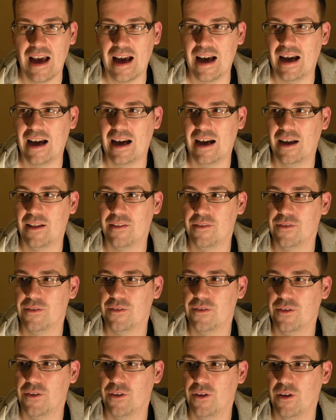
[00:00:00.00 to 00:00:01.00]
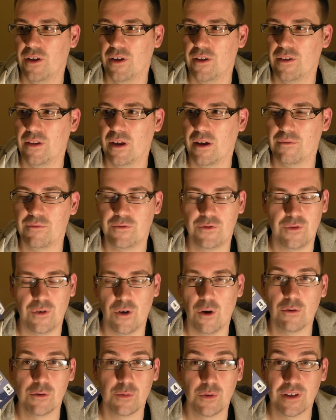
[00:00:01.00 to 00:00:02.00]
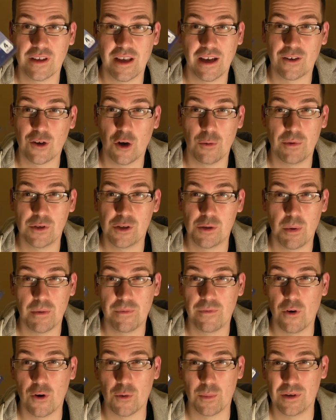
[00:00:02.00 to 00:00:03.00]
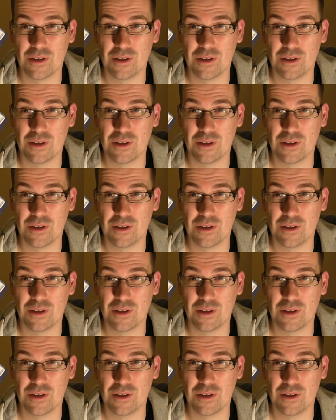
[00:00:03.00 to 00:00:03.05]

and I've always wanted to get a copy of Super Frog,